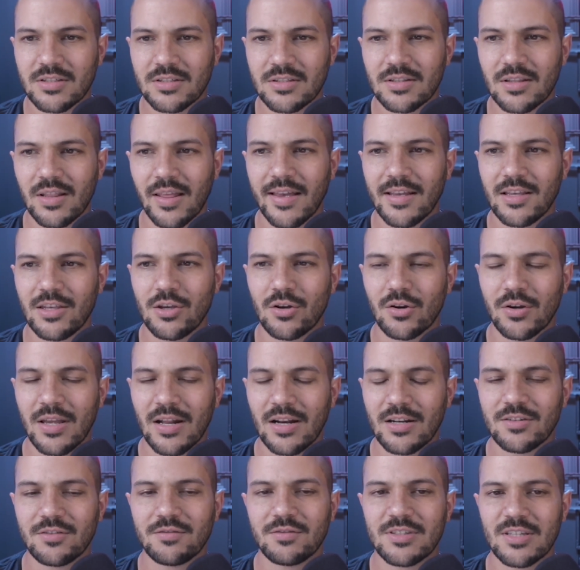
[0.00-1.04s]
like you're
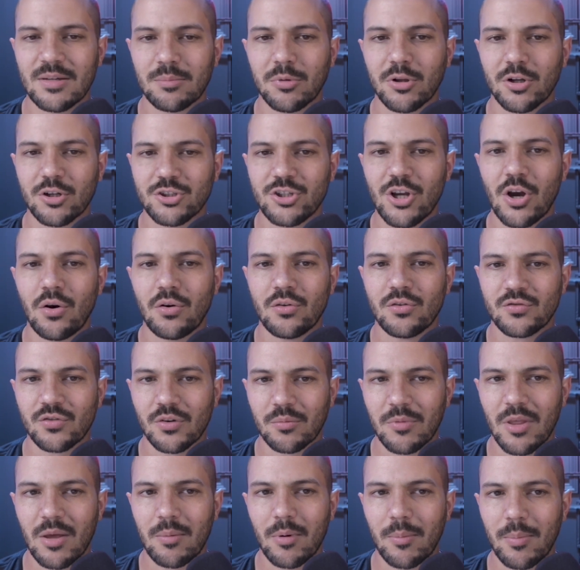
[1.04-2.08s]
getting similar tones from
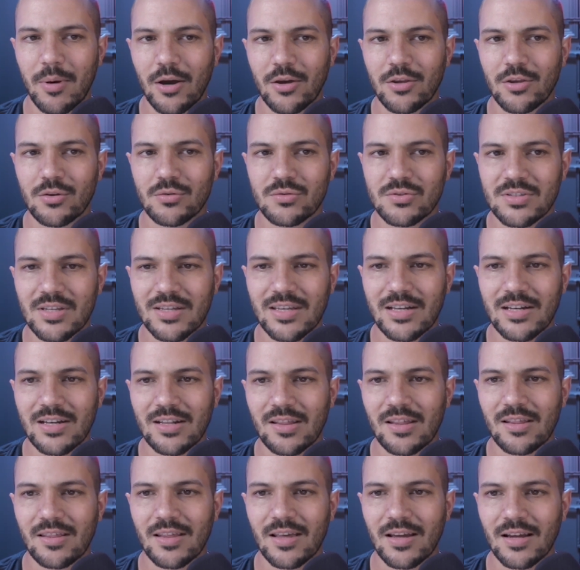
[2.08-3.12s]
them about you sticking to
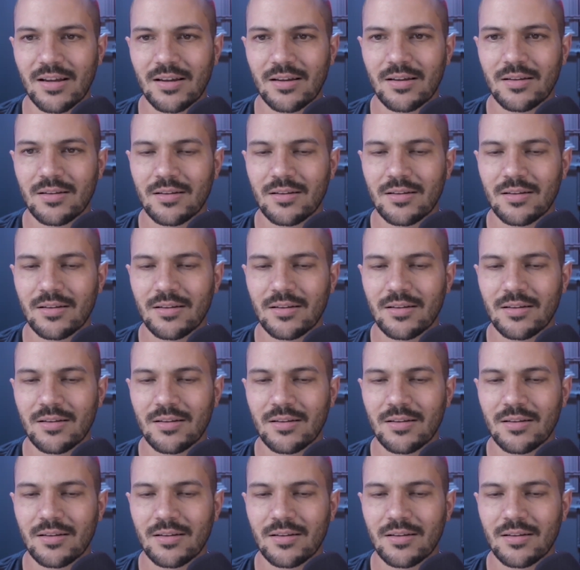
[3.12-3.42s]
the thing,